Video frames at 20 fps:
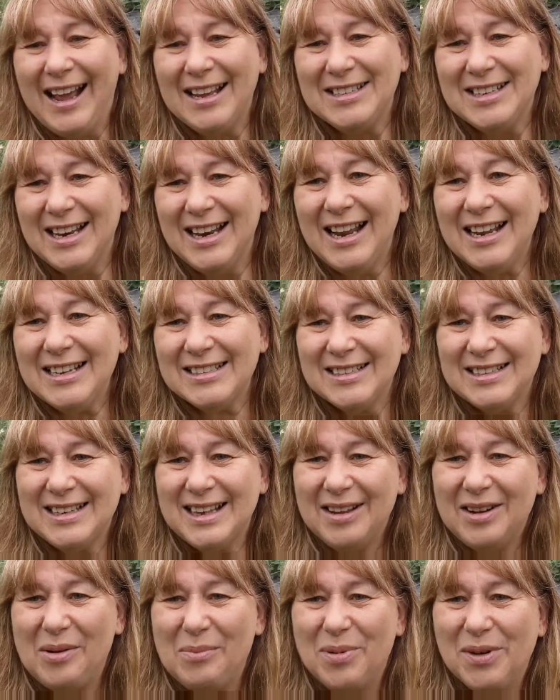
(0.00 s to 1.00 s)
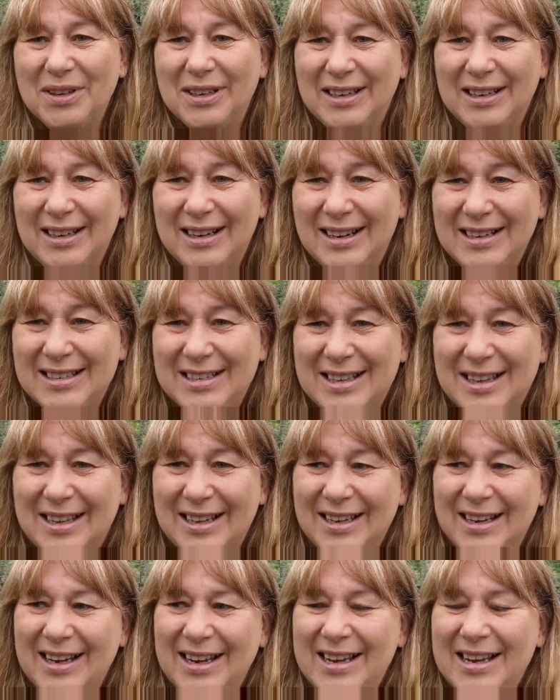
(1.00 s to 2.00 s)
As a completely last
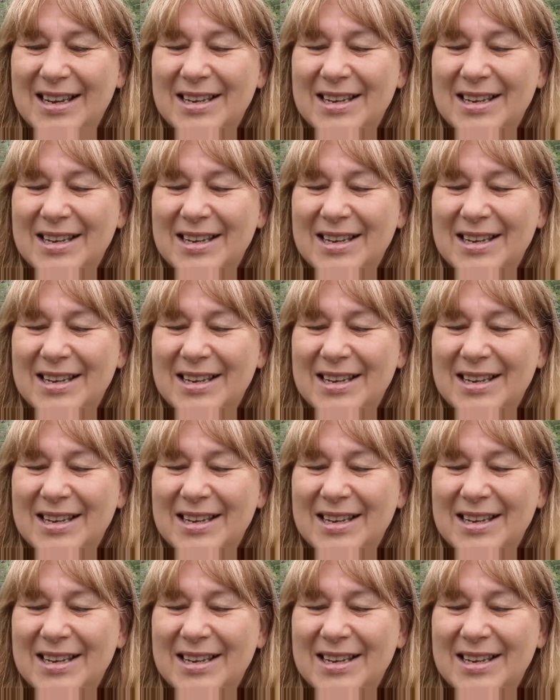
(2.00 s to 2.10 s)
thing,